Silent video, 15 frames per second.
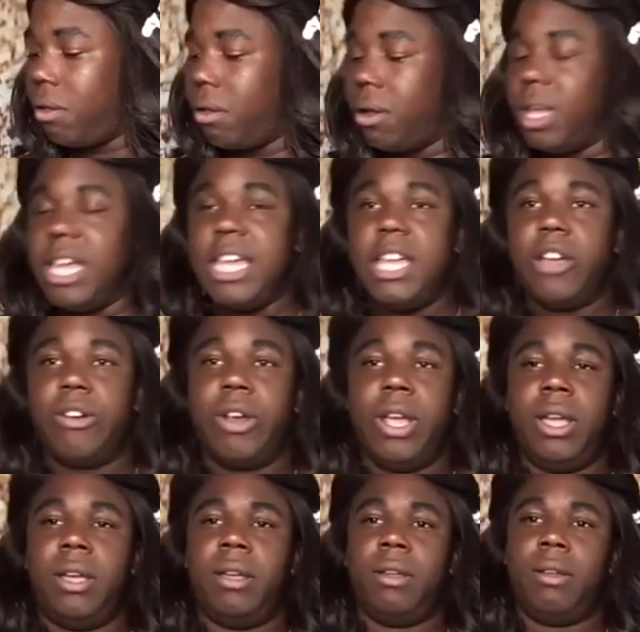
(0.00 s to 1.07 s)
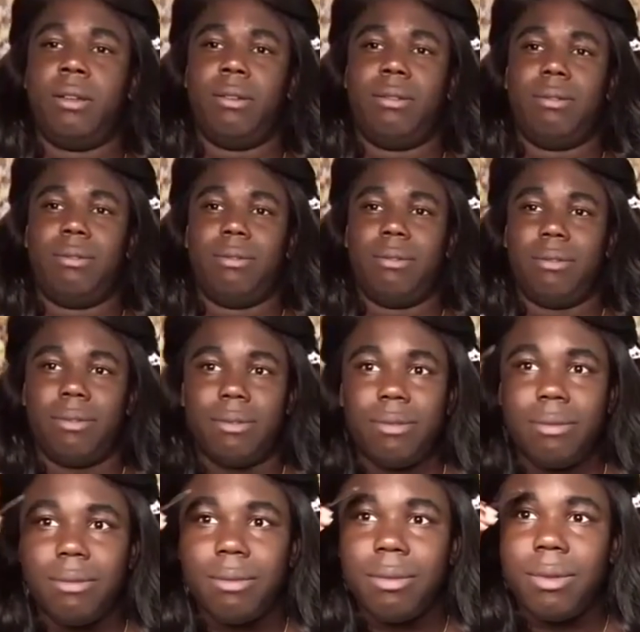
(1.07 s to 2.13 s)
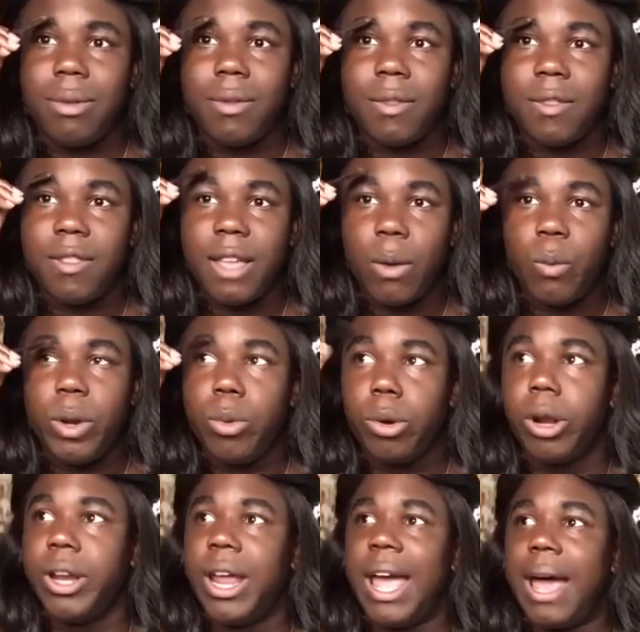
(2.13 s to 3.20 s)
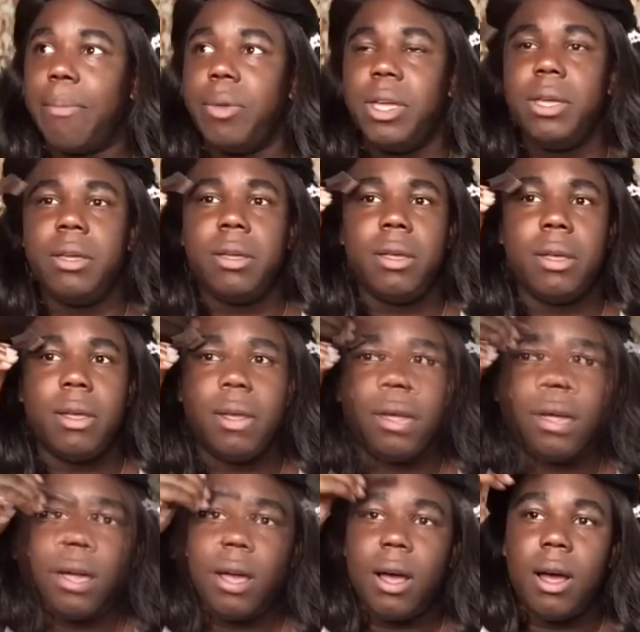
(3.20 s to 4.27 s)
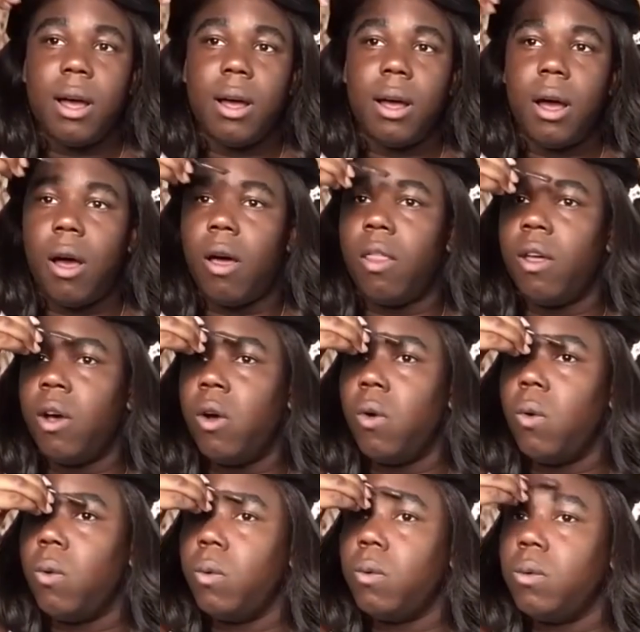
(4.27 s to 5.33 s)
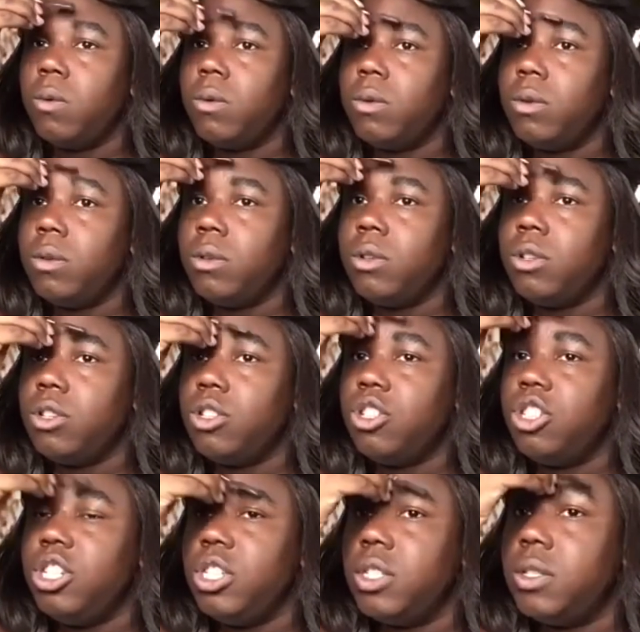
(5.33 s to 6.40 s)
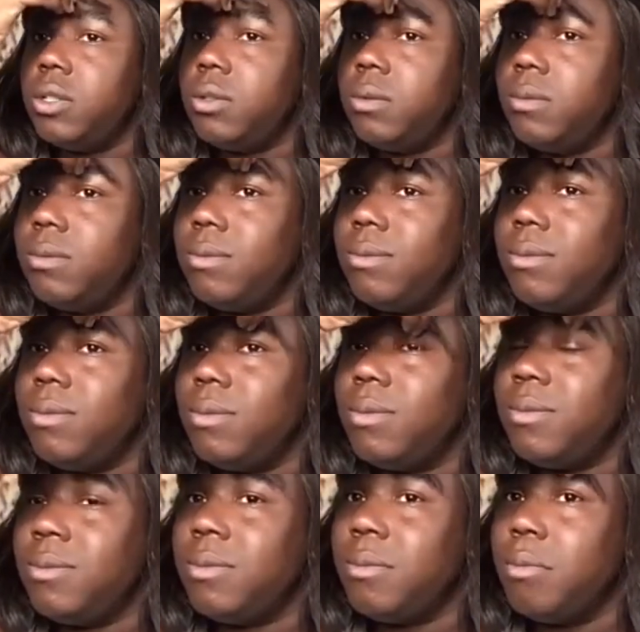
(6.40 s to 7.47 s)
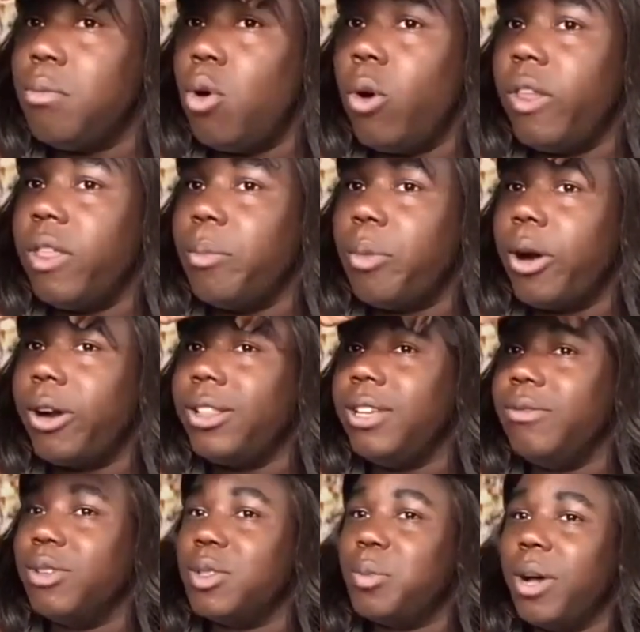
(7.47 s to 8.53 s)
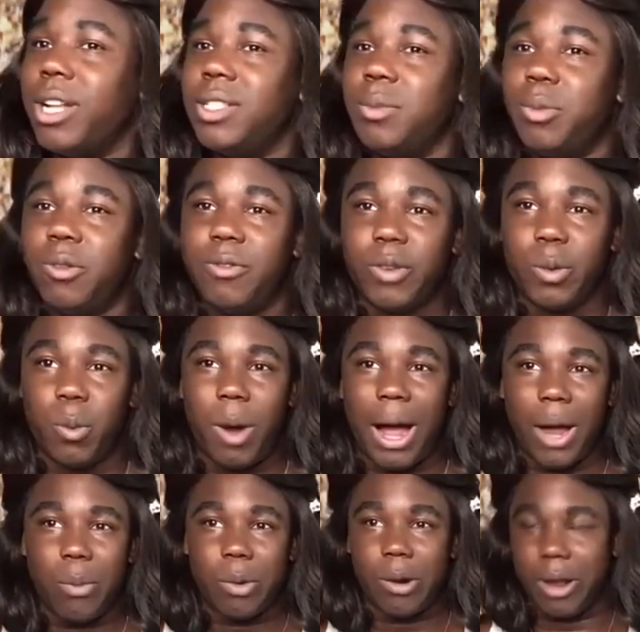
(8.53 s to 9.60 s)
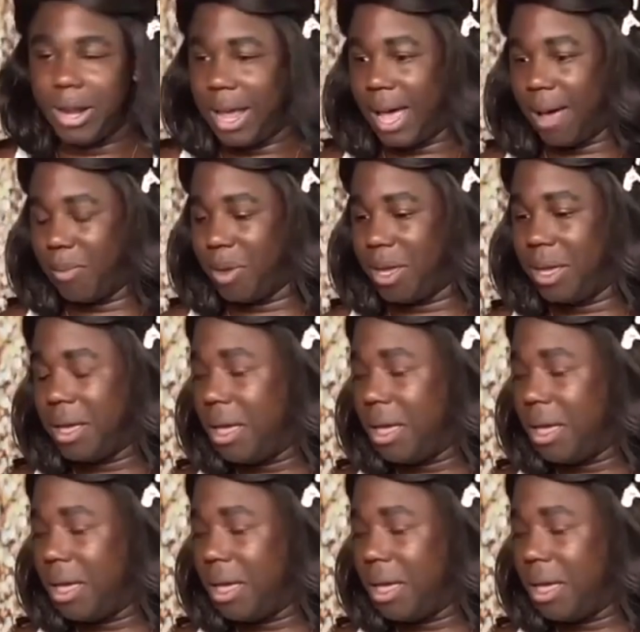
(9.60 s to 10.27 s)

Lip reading: hearing that we were unhappy, although she's more than partly responsible for why we're unhappy.